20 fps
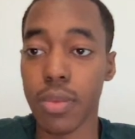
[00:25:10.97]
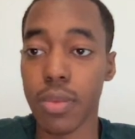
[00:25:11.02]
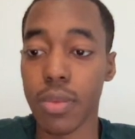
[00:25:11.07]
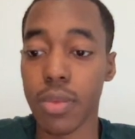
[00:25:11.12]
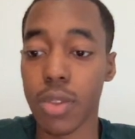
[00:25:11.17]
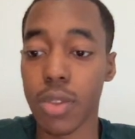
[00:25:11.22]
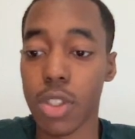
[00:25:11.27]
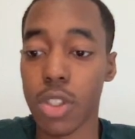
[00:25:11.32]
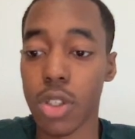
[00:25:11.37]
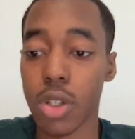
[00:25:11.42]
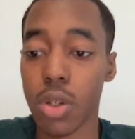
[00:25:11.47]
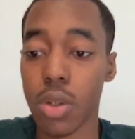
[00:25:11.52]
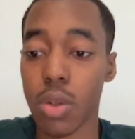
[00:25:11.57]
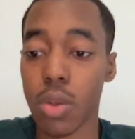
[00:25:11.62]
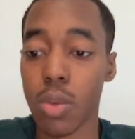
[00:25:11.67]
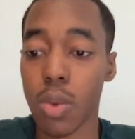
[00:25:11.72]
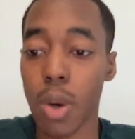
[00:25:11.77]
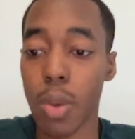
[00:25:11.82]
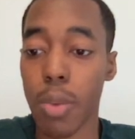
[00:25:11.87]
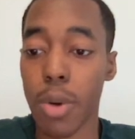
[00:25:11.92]
So
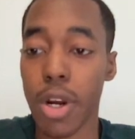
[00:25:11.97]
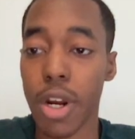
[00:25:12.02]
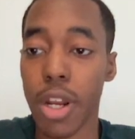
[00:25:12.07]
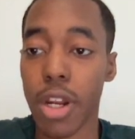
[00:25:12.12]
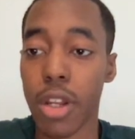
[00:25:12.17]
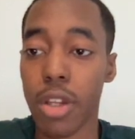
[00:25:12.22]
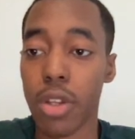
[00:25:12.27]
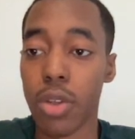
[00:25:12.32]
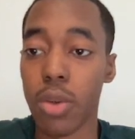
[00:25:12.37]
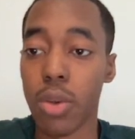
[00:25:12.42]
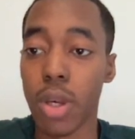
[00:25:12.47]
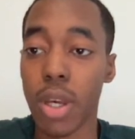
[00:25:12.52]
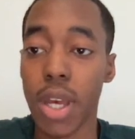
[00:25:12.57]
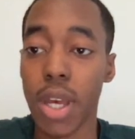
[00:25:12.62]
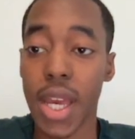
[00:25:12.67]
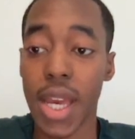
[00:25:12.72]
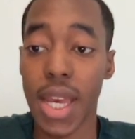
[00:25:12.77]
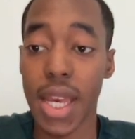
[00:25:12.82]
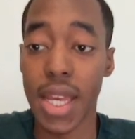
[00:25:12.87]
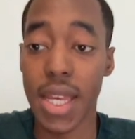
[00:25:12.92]
what we're going to do
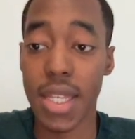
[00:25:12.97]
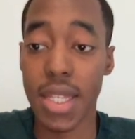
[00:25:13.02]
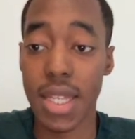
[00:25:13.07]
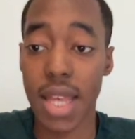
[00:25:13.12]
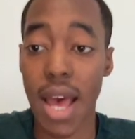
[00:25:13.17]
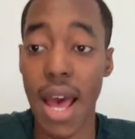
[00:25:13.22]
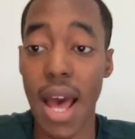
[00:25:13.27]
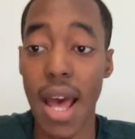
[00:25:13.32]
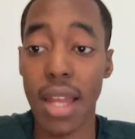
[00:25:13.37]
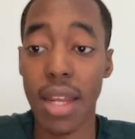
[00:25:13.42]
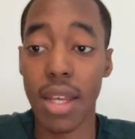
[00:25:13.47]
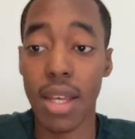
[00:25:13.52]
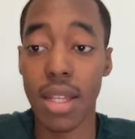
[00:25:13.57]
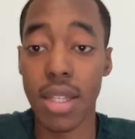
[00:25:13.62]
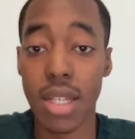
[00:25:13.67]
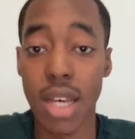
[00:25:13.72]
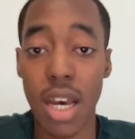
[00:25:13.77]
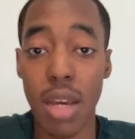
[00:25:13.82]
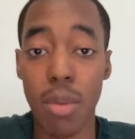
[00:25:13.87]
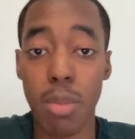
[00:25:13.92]
is add a
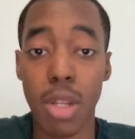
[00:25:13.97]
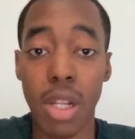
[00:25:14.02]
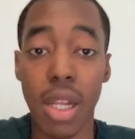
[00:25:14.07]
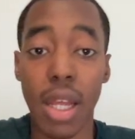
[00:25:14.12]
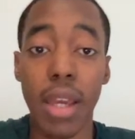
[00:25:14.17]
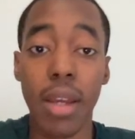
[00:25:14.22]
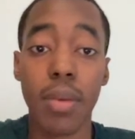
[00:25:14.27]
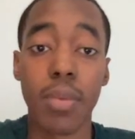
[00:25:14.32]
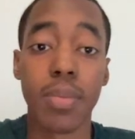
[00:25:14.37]
time delay.